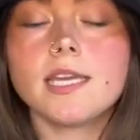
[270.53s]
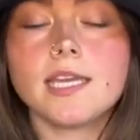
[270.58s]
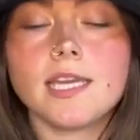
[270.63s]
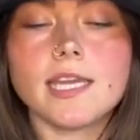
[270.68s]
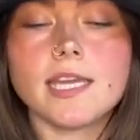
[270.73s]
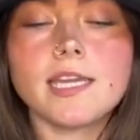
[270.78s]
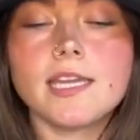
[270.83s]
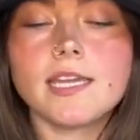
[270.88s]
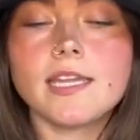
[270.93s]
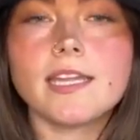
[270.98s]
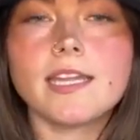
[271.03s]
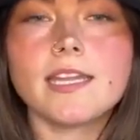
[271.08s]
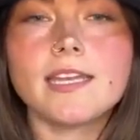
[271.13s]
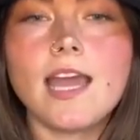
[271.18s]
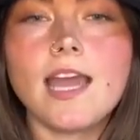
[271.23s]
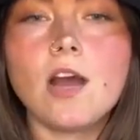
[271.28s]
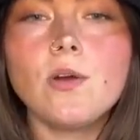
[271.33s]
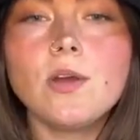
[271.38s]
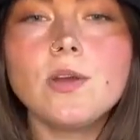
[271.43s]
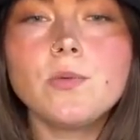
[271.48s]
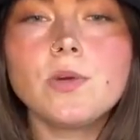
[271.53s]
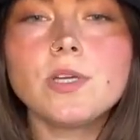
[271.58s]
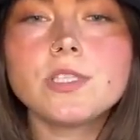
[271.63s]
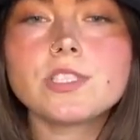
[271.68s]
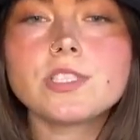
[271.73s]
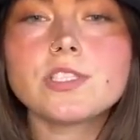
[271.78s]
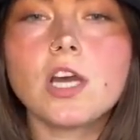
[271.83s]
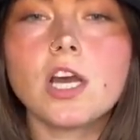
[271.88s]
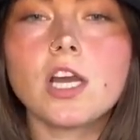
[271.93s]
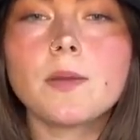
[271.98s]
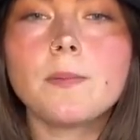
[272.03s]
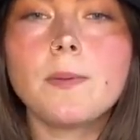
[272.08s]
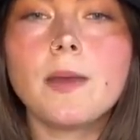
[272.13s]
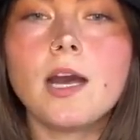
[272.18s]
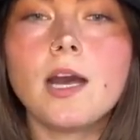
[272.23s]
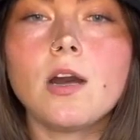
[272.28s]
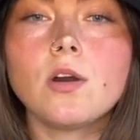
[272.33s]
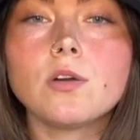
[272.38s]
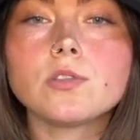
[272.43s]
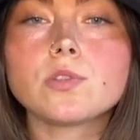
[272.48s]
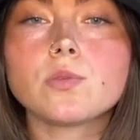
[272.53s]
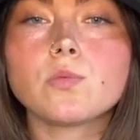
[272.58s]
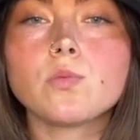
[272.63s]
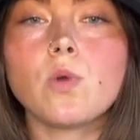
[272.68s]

And now I want to talk about